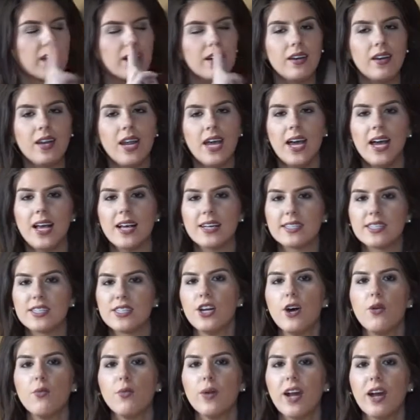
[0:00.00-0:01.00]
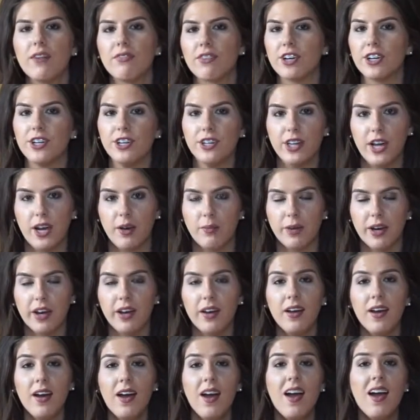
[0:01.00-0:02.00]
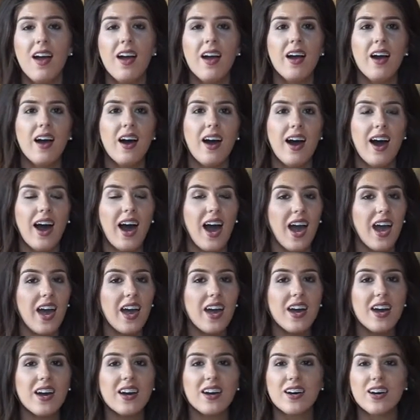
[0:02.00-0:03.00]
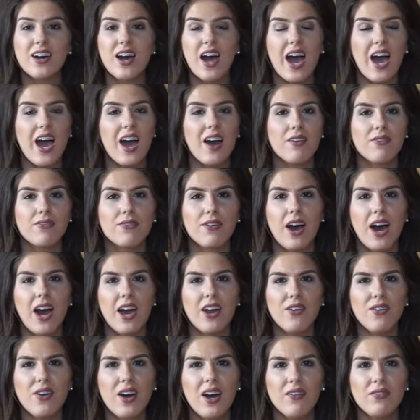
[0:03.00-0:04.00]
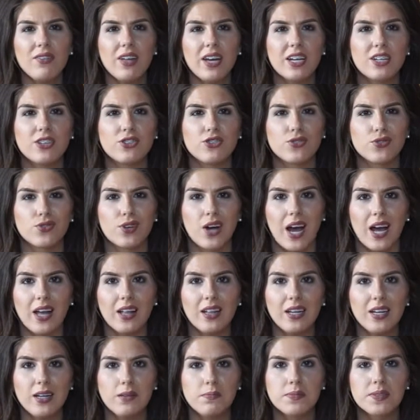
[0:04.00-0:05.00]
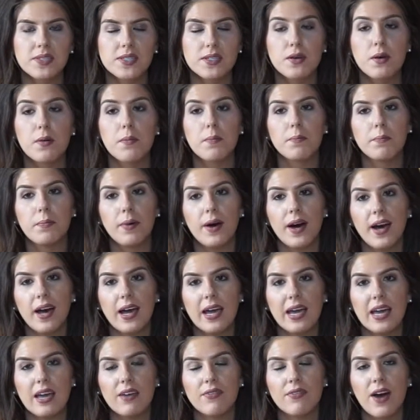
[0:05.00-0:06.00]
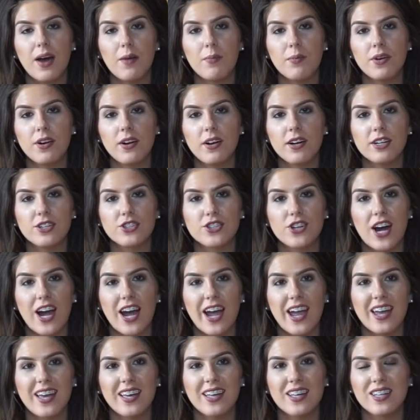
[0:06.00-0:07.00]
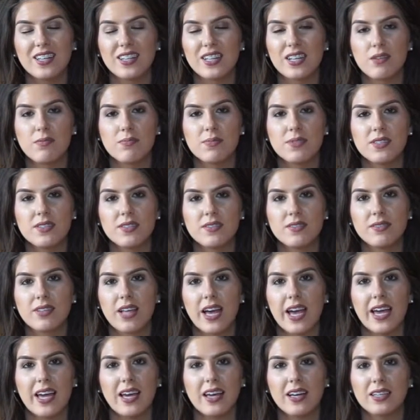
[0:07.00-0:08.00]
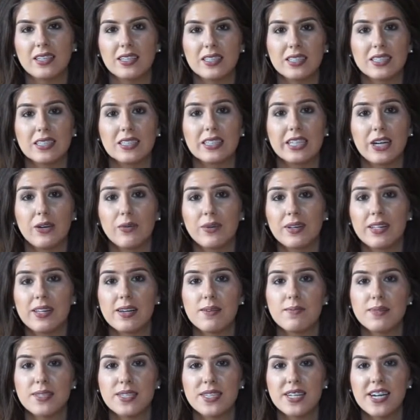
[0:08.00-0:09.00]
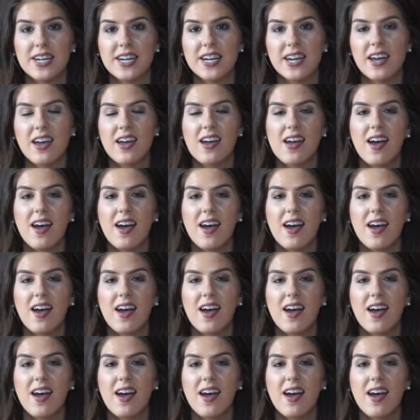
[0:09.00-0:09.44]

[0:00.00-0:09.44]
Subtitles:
NYX, you know, whatever, you name it. I don't have like dry lips, but if I put on a dry lips, like liquid lipstick,